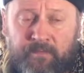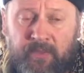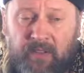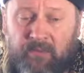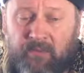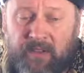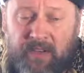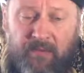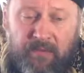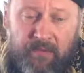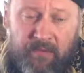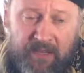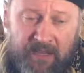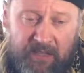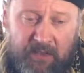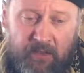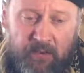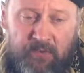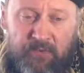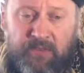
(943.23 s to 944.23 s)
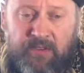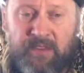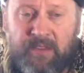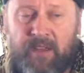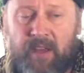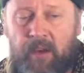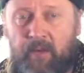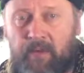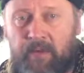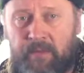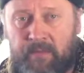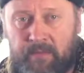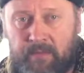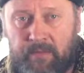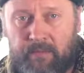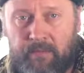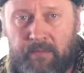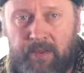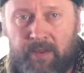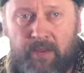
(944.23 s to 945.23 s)
But whenever we get close to the tower,
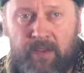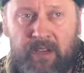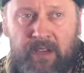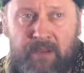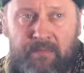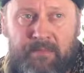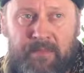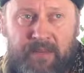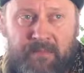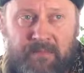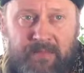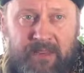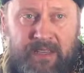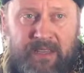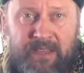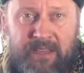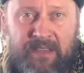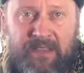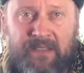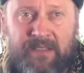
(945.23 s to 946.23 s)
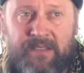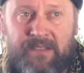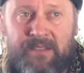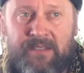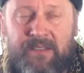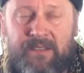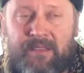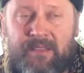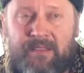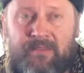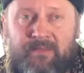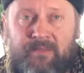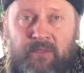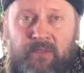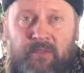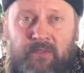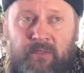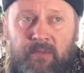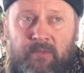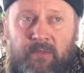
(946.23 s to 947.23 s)
we hook up and we sit there
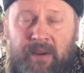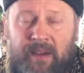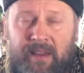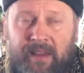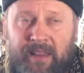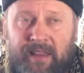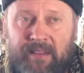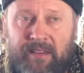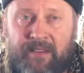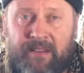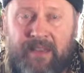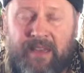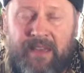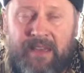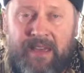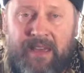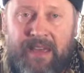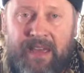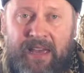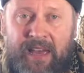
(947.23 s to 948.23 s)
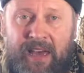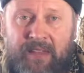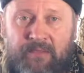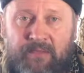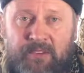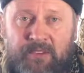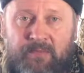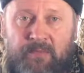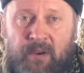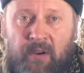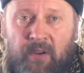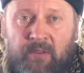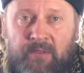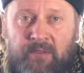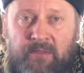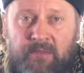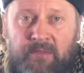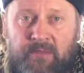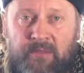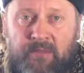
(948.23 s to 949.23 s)
for a while and
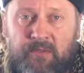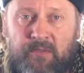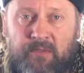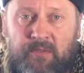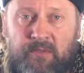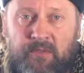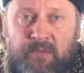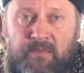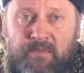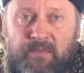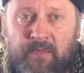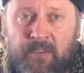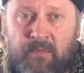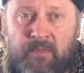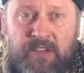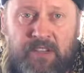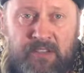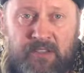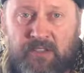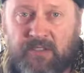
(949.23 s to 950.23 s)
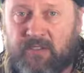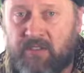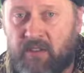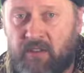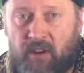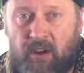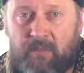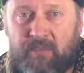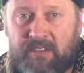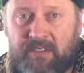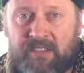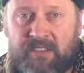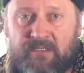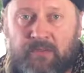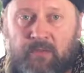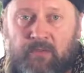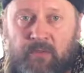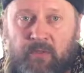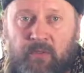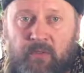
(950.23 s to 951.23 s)
respond to questions and comments and
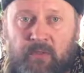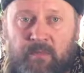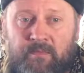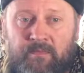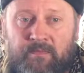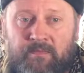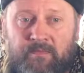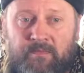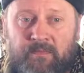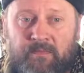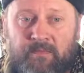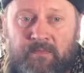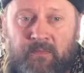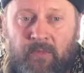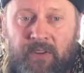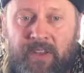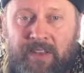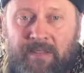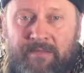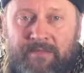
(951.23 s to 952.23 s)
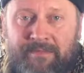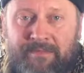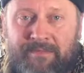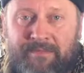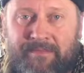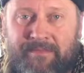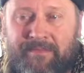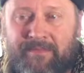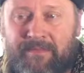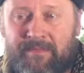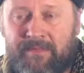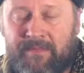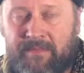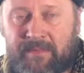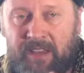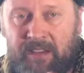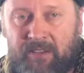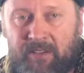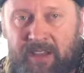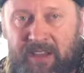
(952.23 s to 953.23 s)
so forth. Okay,
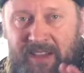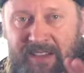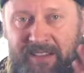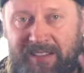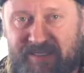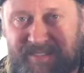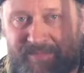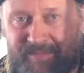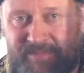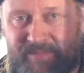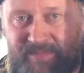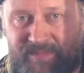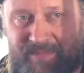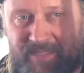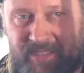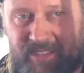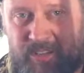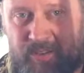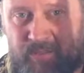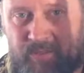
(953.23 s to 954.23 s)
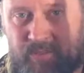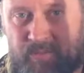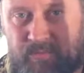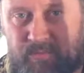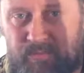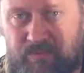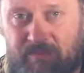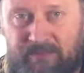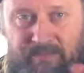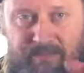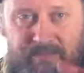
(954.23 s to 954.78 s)
thank you guys, see you soon.